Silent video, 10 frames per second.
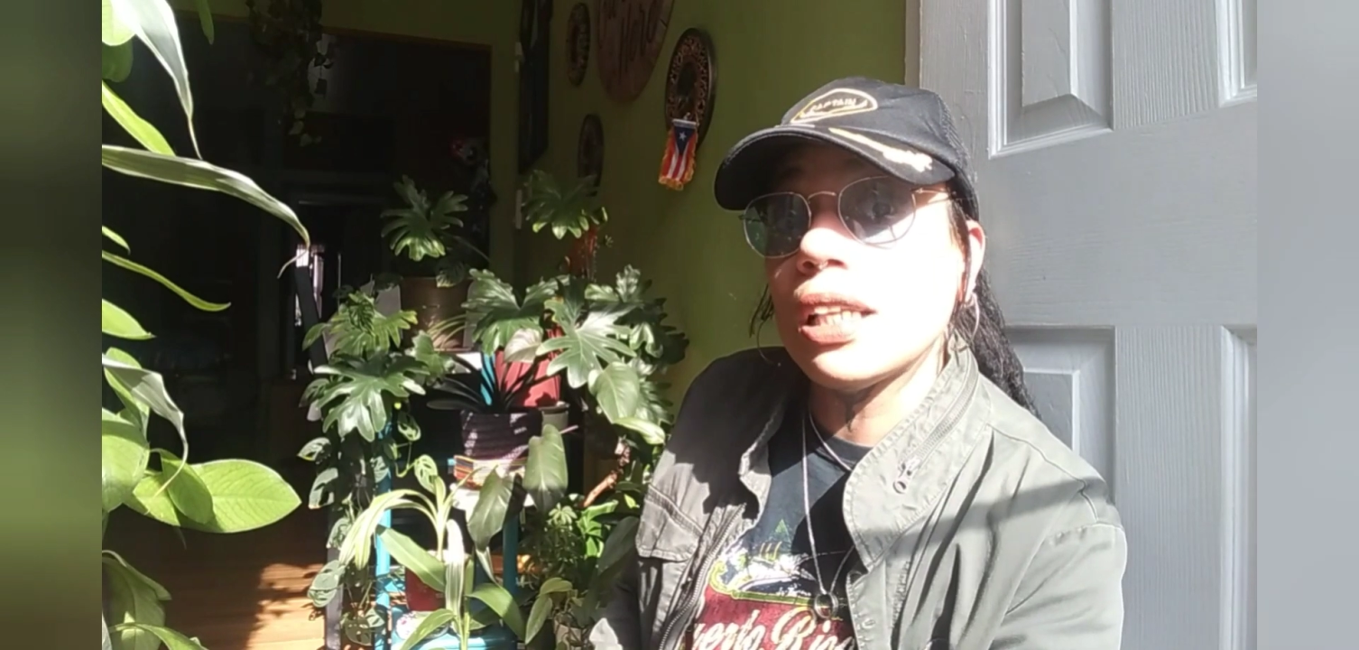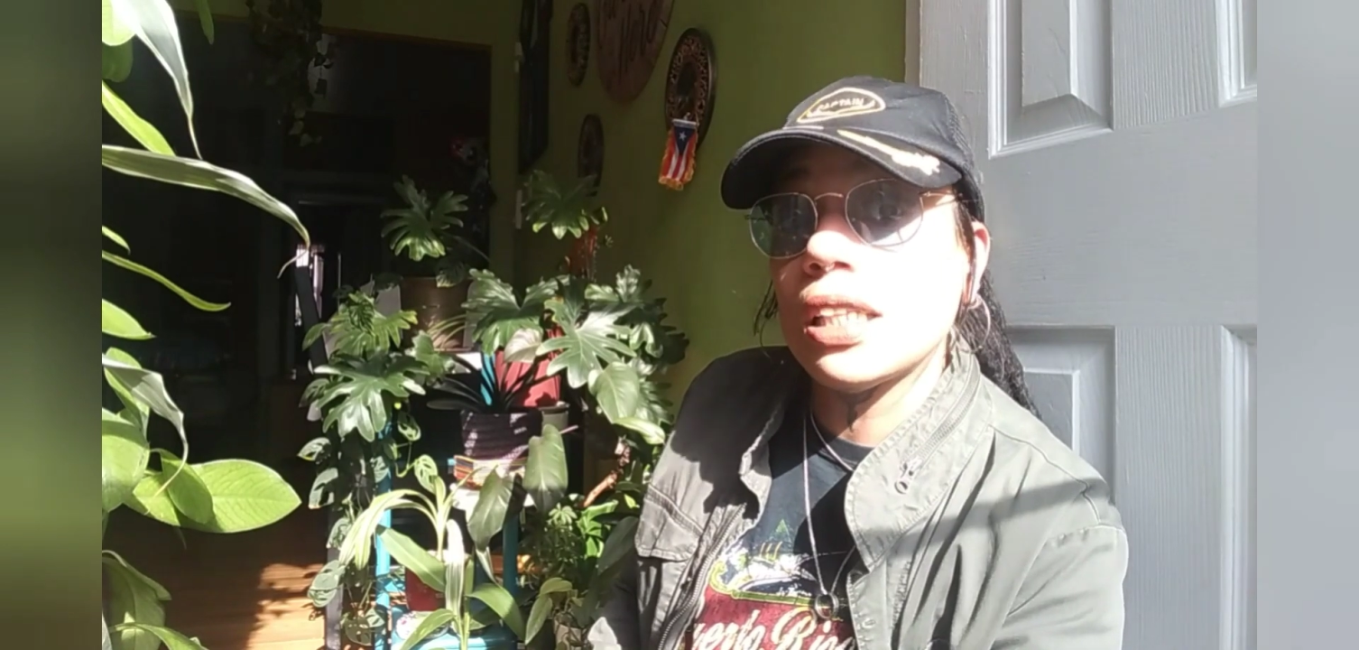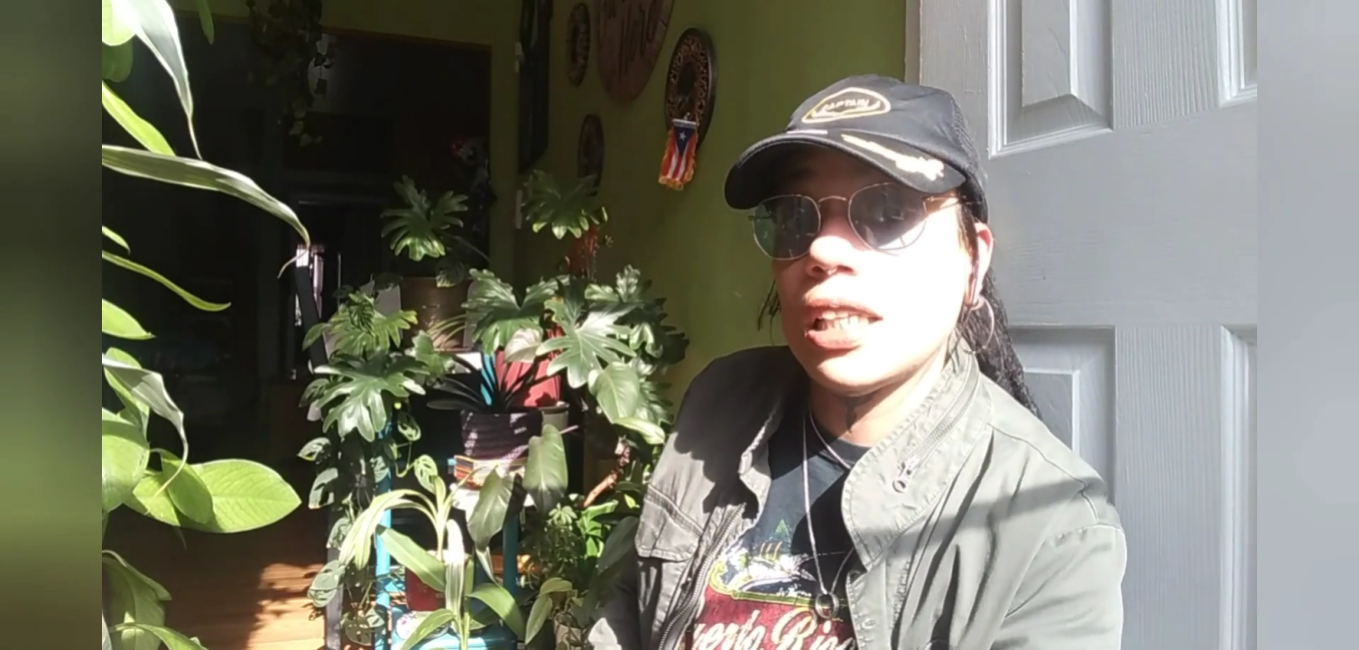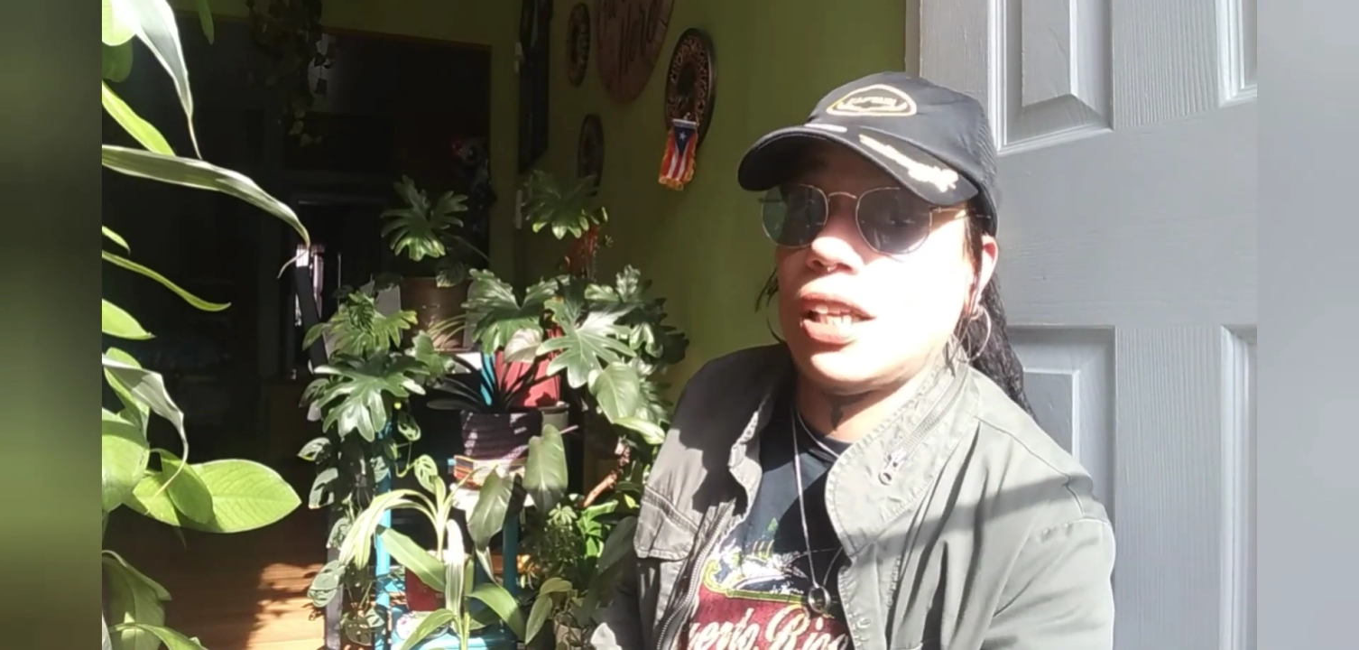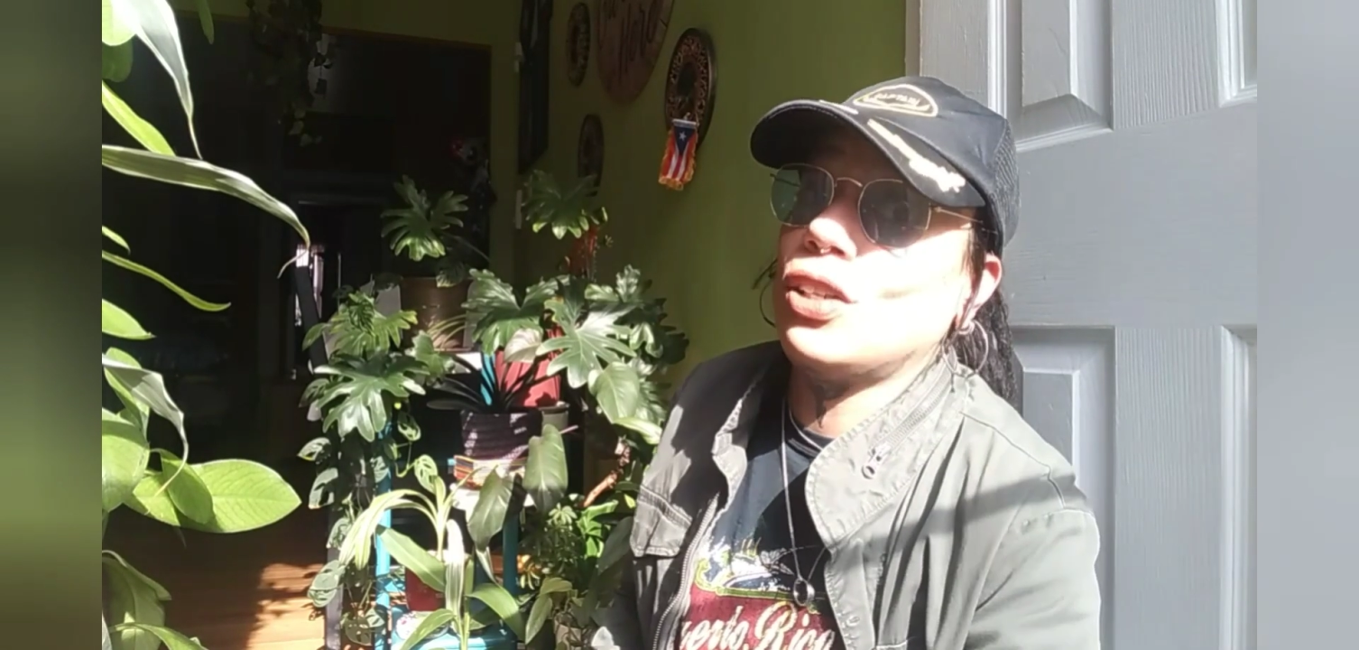that
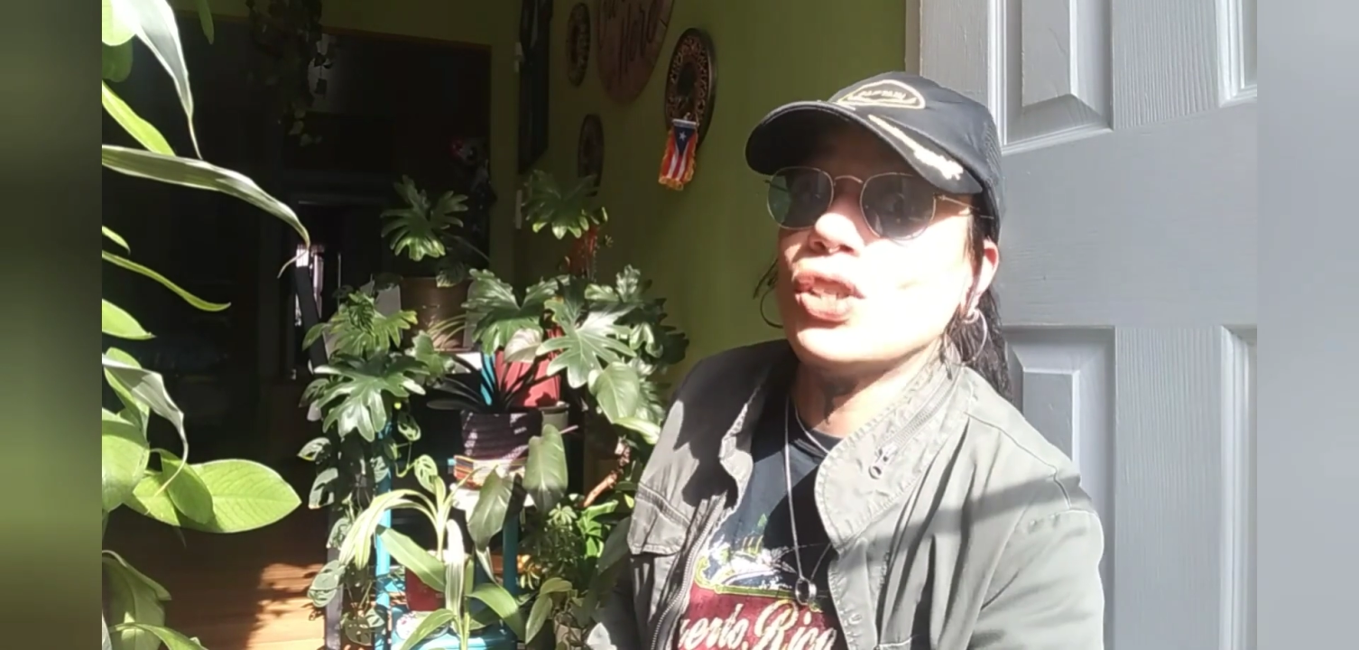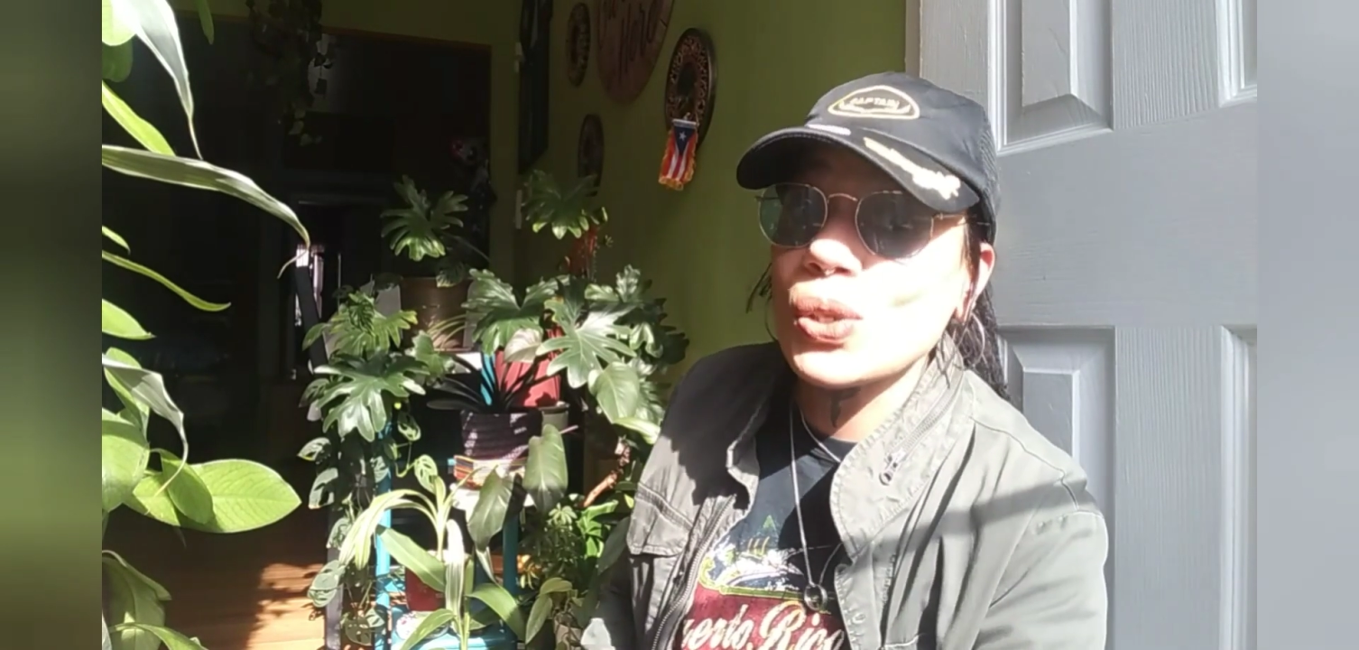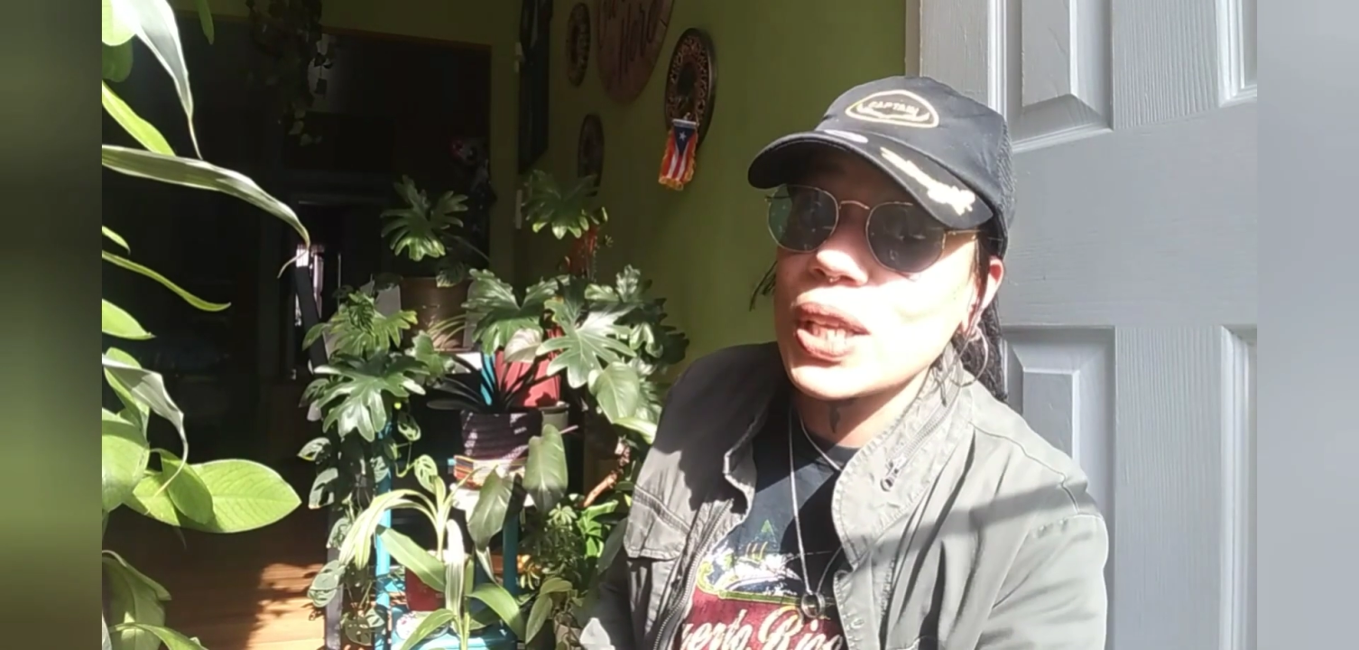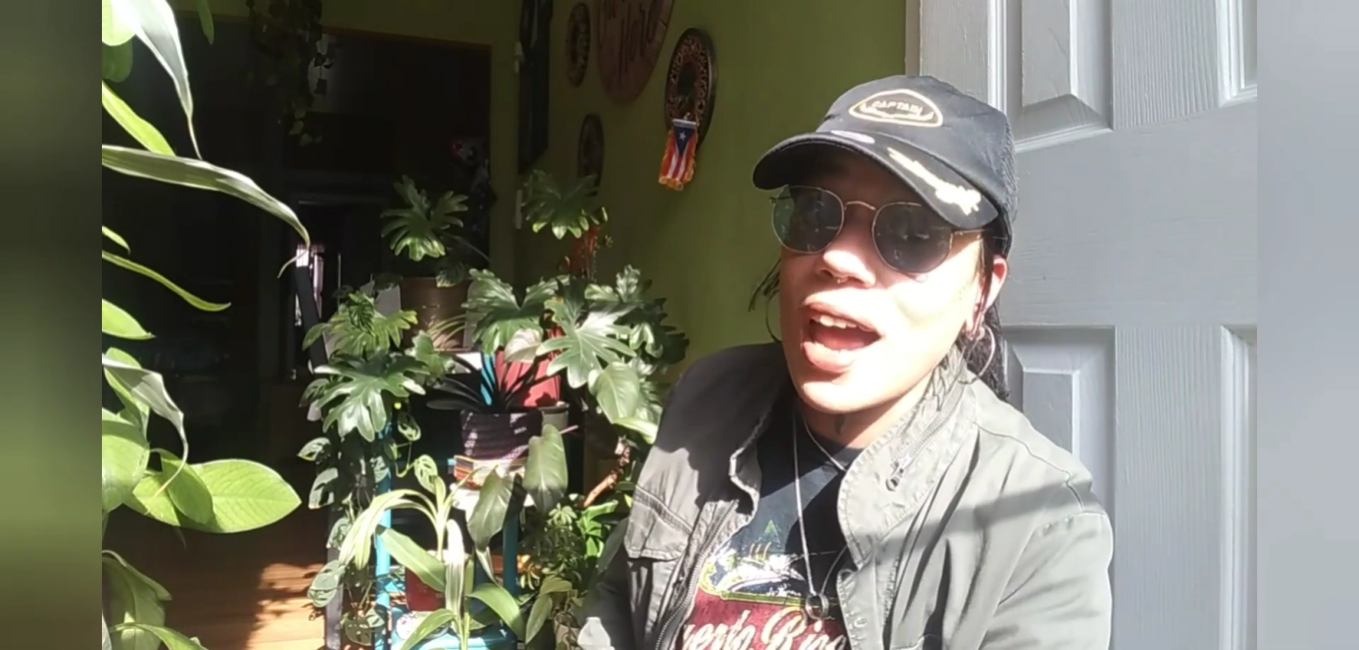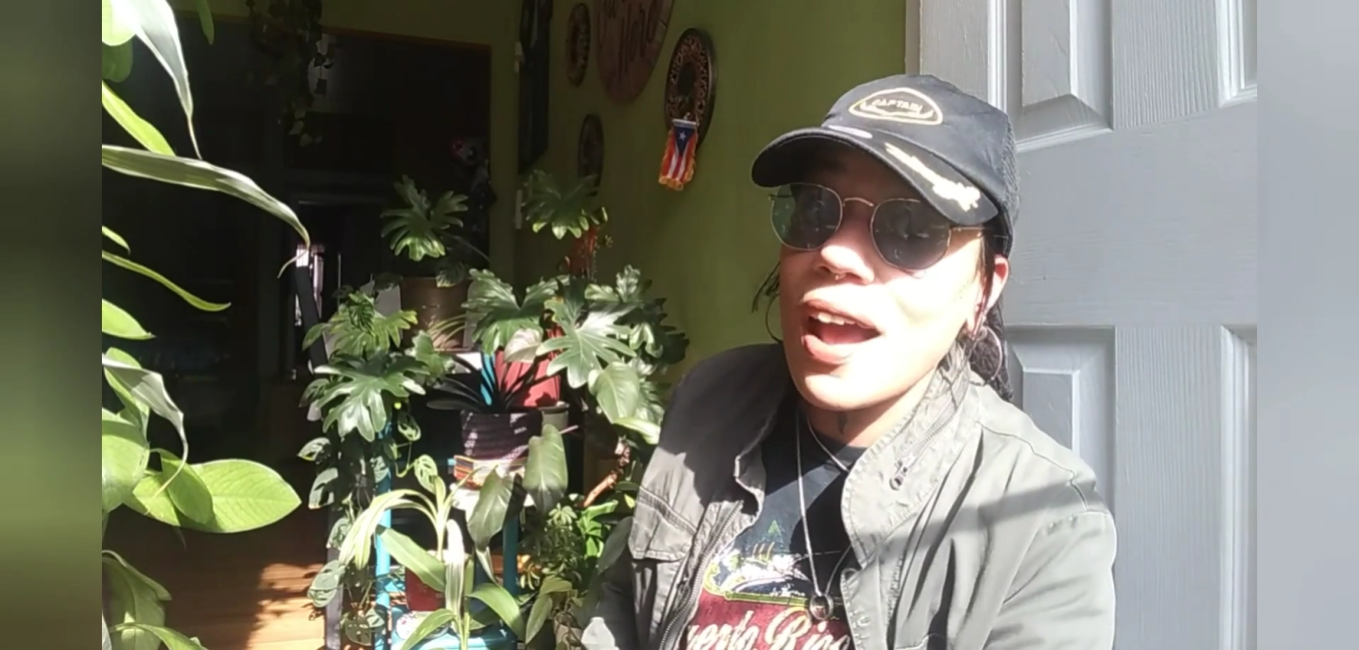they didn't
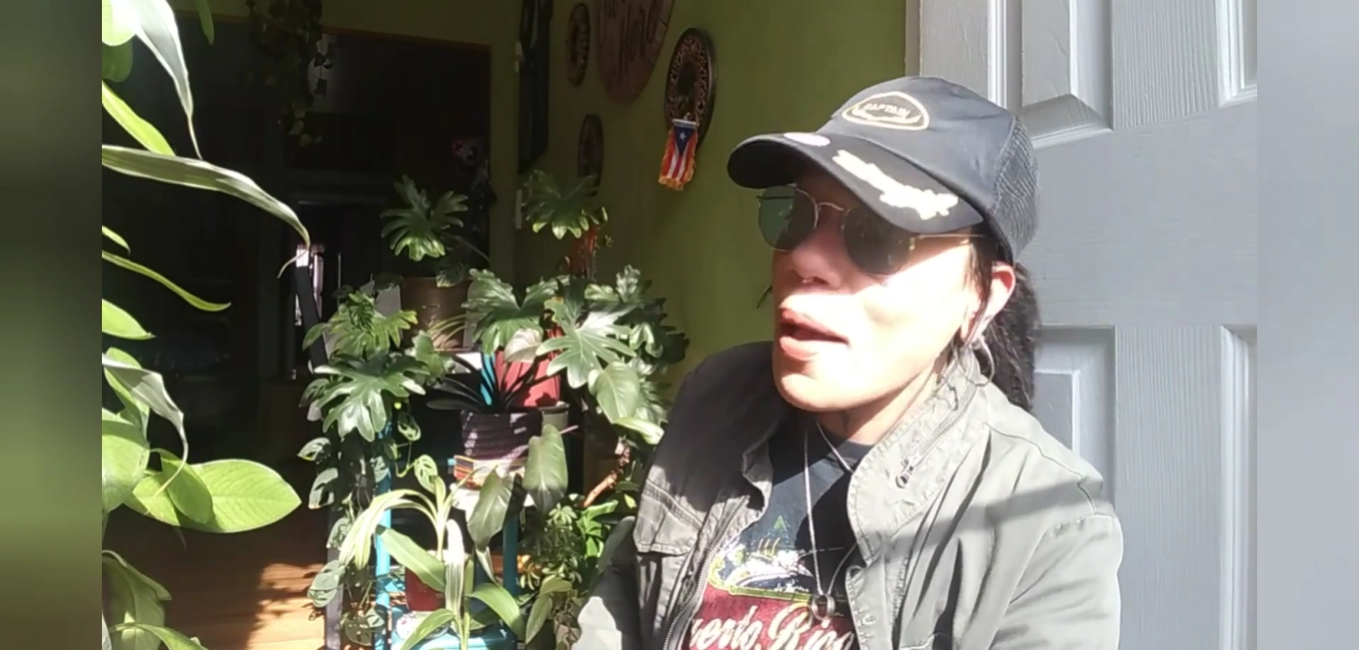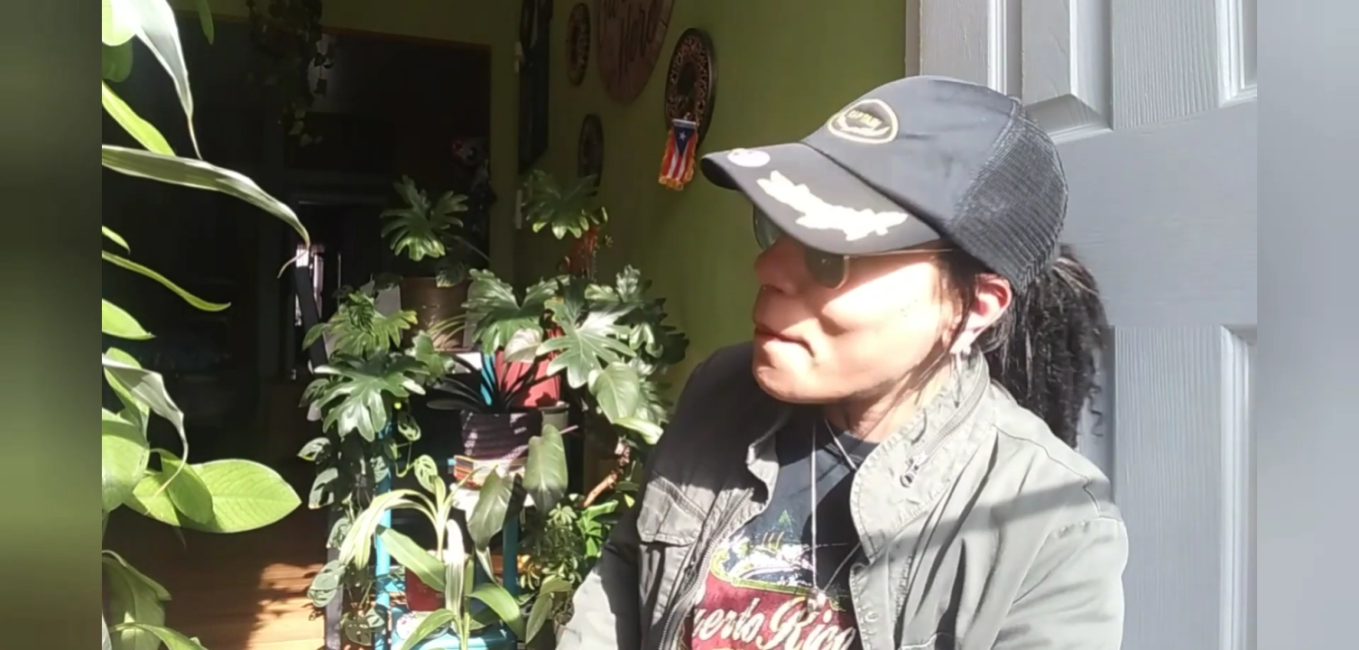do that.